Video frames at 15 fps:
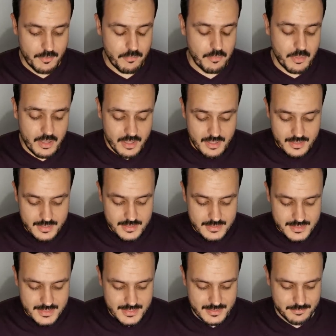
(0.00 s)

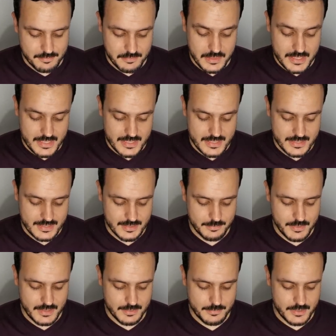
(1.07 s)
But but
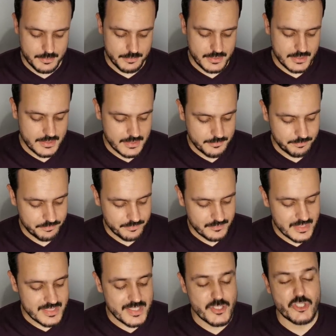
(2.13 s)
but but but
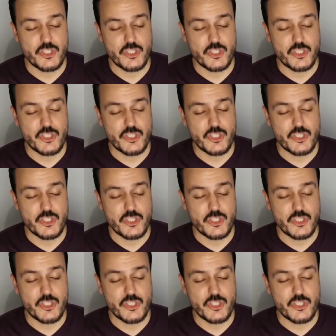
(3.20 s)
this